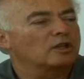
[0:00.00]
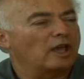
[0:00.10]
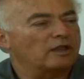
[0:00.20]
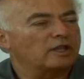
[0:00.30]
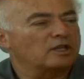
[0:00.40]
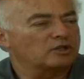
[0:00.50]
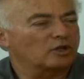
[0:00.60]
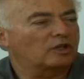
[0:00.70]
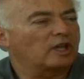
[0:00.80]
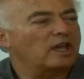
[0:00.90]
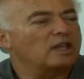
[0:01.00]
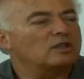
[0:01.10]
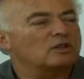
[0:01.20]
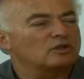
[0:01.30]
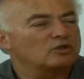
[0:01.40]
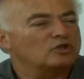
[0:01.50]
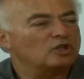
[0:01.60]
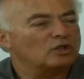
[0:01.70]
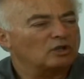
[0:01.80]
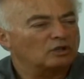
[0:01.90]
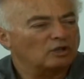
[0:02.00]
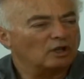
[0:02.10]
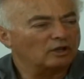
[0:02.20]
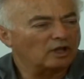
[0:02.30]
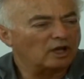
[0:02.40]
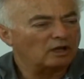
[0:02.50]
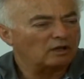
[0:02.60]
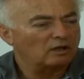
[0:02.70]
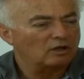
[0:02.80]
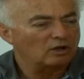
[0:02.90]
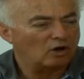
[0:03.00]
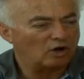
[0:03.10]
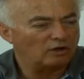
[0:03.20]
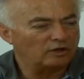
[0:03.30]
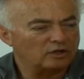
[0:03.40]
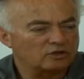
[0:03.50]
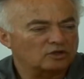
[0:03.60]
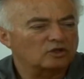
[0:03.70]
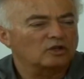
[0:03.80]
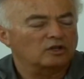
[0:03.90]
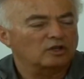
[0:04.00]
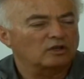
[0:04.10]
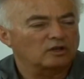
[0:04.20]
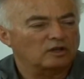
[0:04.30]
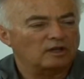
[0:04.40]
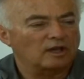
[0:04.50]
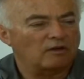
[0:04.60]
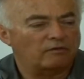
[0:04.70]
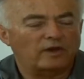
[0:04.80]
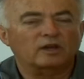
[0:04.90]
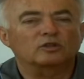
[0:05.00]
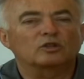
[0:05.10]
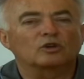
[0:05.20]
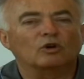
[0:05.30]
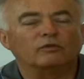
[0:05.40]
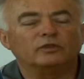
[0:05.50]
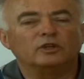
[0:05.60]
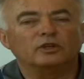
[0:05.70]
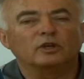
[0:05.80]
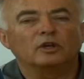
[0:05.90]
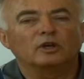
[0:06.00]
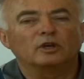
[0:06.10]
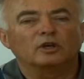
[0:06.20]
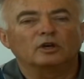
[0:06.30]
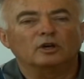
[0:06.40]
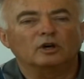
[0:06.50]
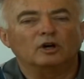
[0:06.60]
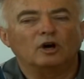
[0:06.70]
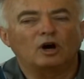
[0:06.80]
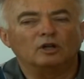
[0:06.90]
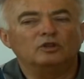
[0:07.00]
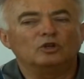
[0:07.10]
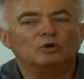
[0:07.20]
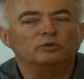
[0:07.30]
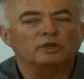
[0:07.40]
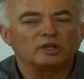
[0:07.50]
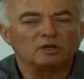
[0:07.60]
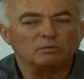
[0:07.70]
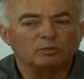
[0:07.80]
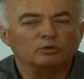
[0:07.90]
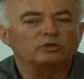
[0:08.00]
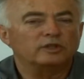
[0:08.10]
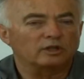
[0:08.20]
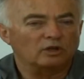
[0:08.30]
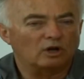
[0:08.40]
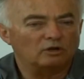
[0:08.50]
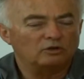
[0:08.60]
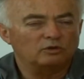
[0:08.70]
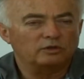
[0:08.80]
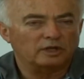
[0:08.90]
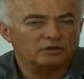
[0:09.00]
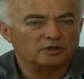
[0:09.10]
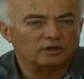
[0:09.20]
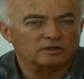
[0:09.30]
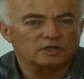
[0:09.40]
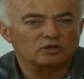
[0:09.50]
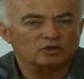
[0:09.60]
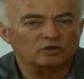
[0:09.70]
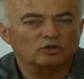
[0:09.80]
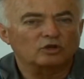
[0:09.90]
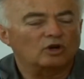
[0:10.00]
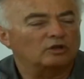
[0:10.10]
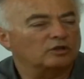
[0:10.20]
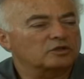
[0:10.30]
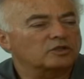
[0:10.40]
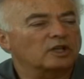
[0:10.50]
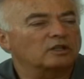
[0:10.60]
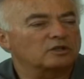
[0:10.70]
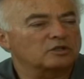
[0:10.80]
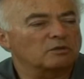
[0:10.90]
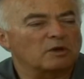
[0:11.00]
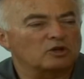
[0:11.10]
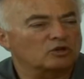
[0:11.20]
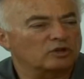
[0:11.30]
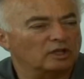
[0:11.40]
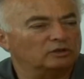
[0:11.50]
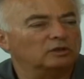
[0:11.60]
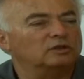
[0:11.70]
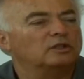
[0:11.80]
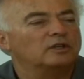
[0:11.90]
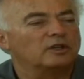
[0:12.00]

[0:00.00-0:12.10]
And there is a gain G tilde on this effect of the unknown input, that unknown acceleration on the state estimation error.